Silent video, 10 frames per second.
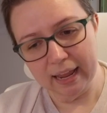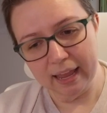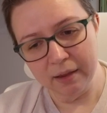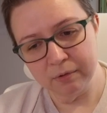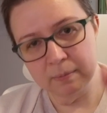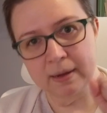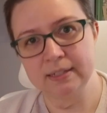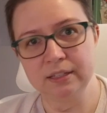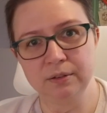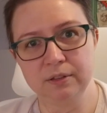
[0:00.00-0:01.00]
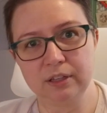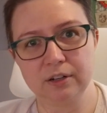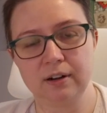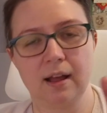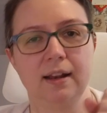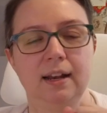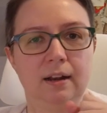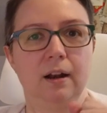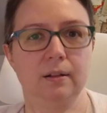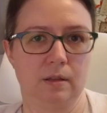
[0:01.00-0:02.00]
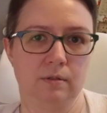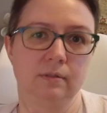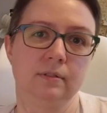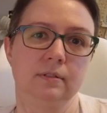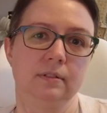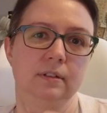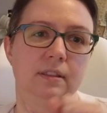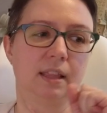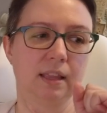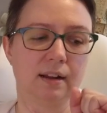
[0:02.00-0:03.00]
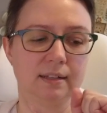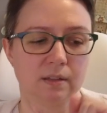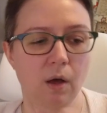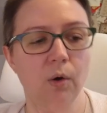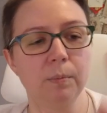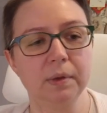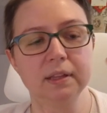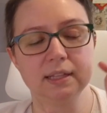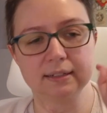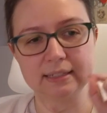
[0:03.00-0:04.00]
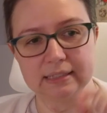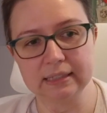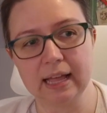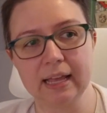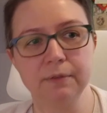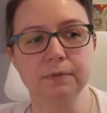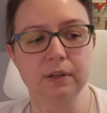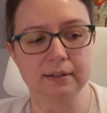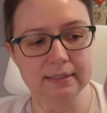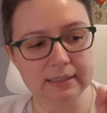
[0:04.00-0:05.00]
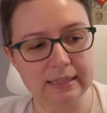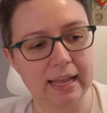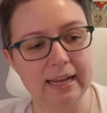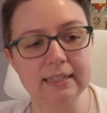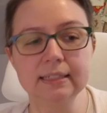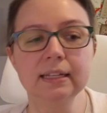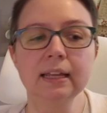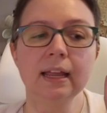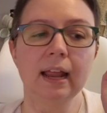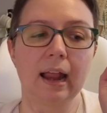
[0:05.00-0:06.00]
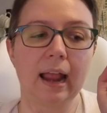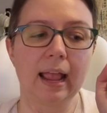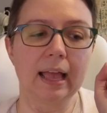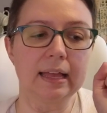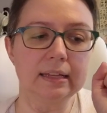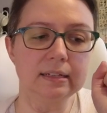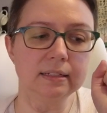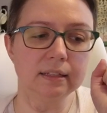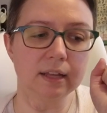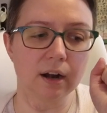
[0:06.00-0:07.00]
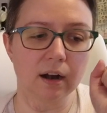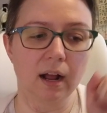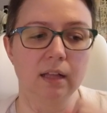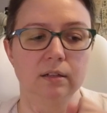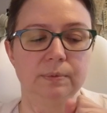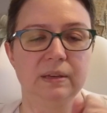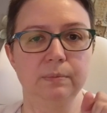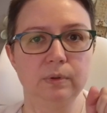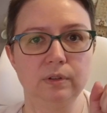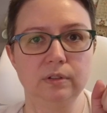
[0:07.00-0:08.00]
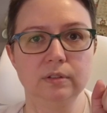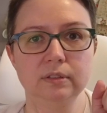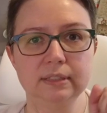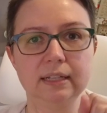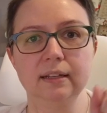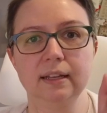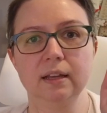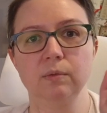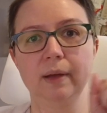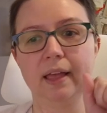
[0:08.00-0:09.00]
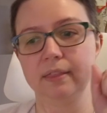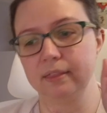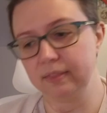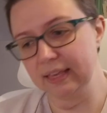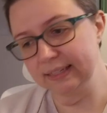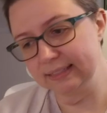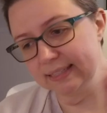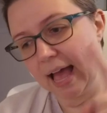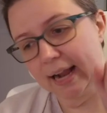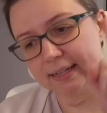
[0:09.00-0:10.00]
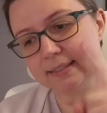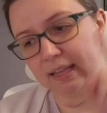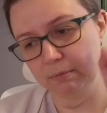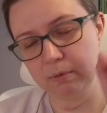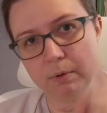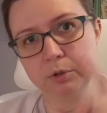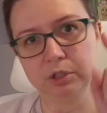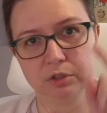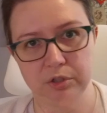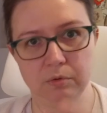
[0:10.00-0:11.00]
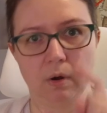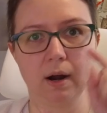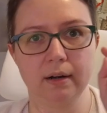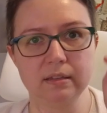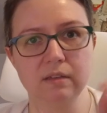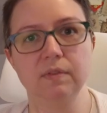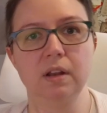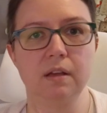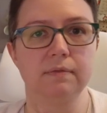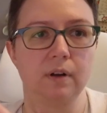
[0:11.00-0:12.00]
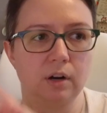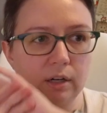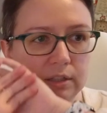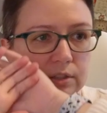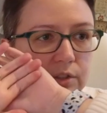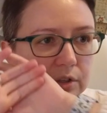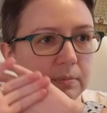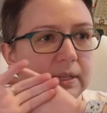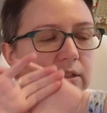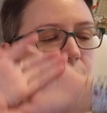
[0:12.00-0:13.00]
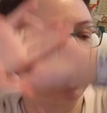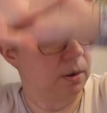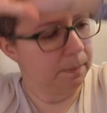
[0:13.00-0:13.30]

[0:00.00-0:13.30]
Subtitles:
and reminding you that you're not in it alone. That there is hope, there is life, there is light, and there are other people dealing with the exact same emotions you are. Even if our circumstances are